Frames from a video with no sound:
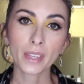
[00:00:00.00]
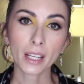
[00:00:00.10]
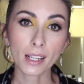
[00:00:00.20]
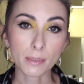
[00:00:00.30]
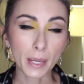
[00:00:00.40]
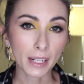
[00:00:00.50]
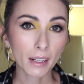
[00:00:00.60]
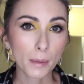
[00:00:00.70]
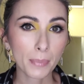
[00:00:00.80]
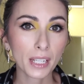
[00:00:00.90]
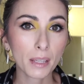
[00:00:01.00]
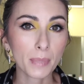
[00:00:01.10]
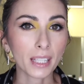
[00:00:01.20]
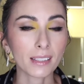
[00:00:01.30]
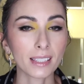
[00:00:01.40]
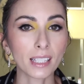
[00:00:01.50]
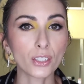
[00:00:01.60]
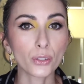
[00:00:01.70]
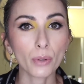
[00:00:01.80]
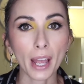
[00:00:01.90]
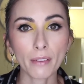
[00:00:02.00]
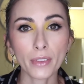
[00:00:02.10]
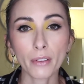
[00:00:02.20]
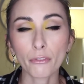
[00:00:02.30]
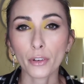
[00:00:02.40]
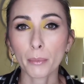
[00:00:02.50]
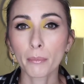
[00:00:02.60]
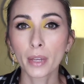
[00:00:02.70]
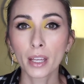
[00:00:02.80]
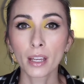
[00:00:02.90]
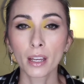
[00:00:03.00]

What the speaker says: cosmetic company because they do have them from